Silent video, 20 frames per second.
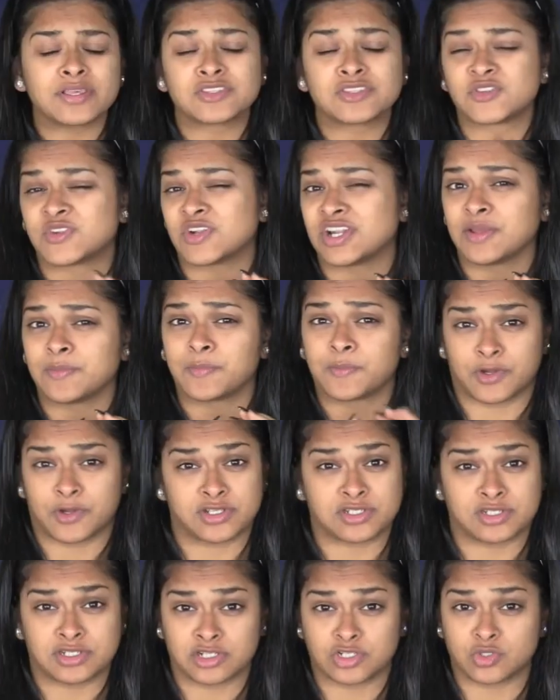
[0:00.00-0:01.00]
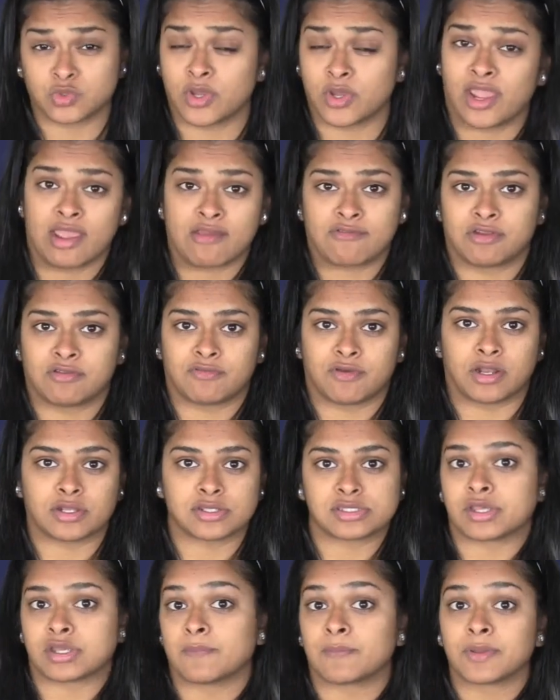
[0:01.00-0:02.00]
is really personal to
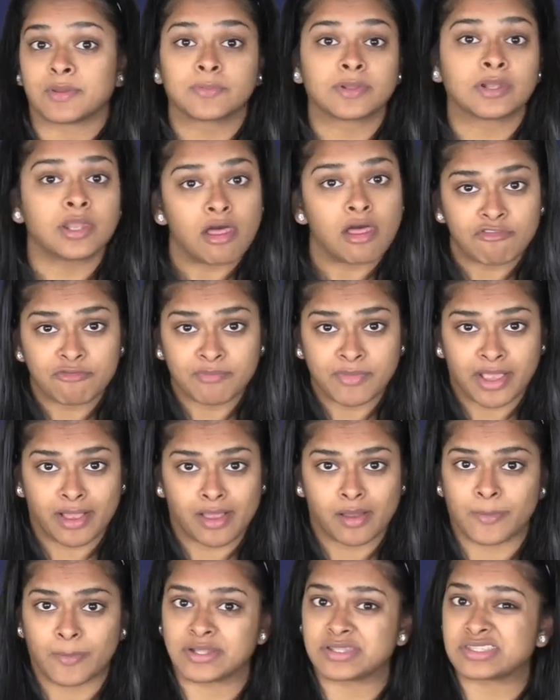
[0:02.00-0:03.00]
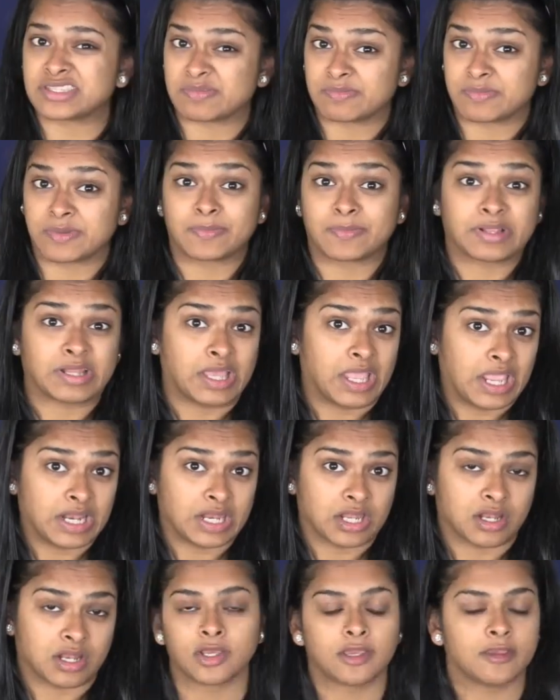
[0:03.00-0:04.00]
everyone. Some people love makeup and some people hate
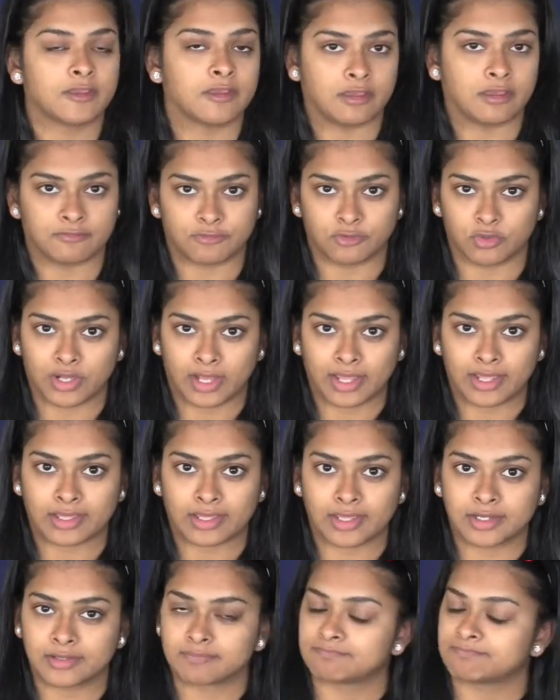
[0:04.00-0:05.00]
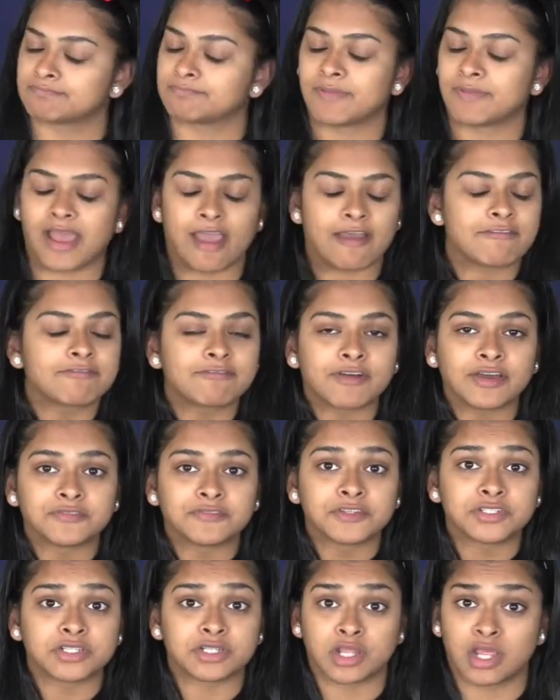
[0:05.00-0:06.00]
it. If you like it, have fun
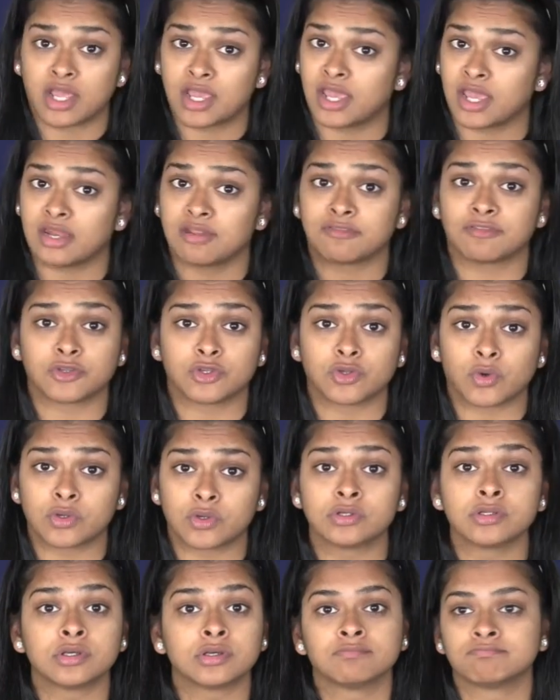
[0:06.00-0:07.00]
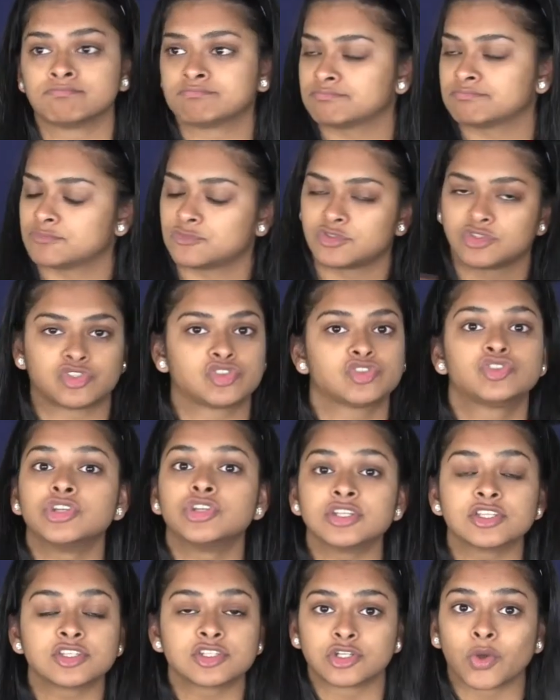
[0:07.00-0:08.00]
with it. And if you don't,
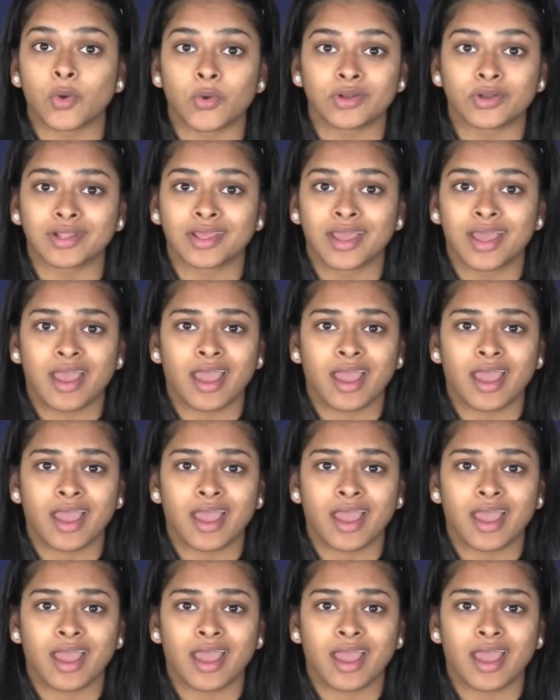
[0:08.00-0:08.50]
just don't.